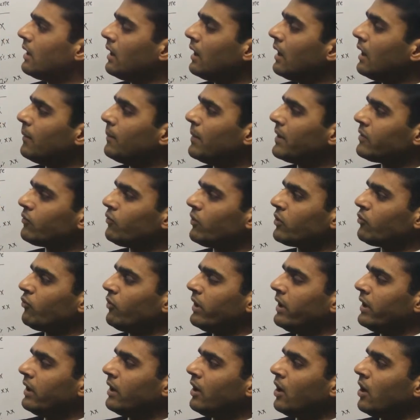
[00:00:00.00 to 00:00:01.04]
But what
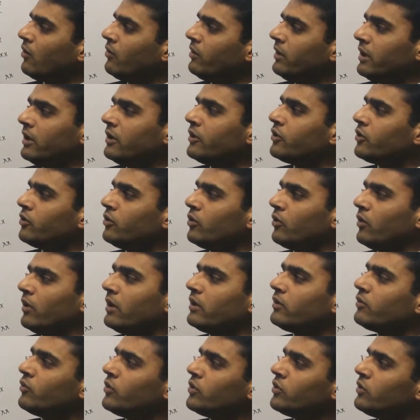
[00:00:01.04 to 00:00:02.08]
we now need to do
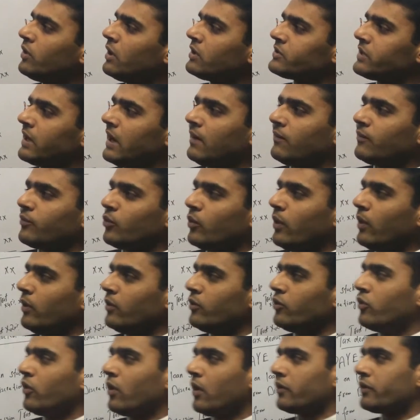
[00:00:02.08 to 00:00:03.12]
is we do not have to
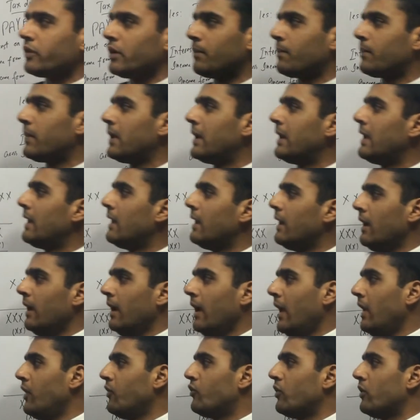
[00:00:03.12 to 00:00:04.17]
gross up
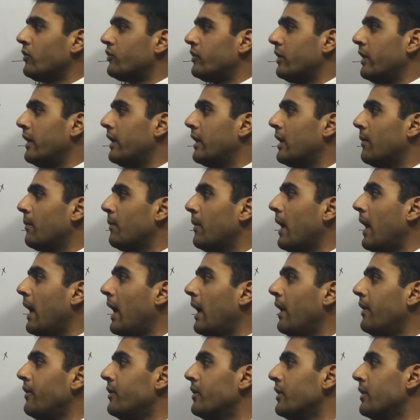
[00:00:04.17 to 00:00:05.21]
interest income
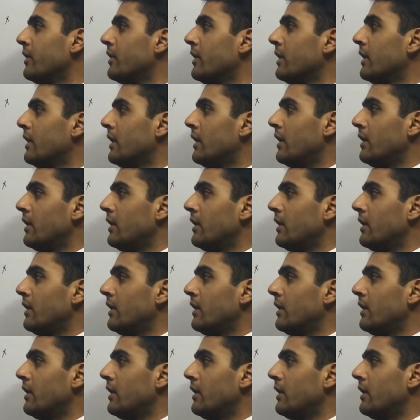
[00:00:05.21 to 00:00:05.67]
and